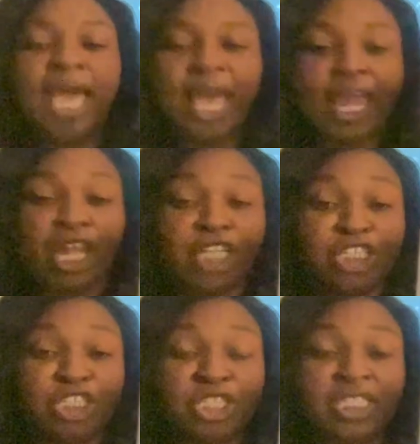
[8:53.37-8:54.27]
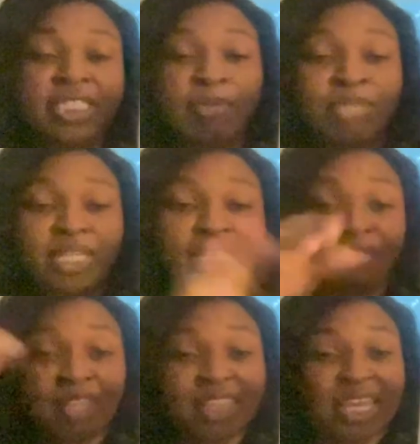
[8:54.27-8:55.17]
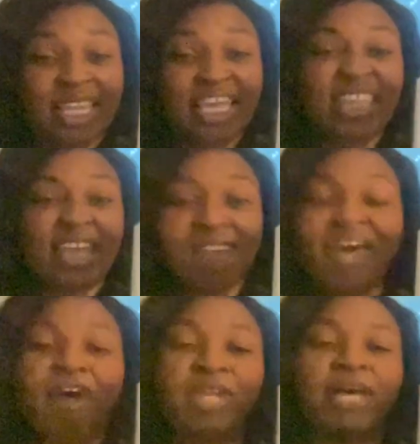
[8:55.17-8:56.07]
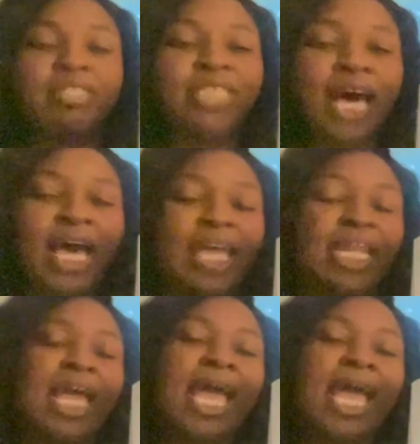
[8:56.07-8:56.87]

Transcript: in addition to the subject of the thing that they found outside,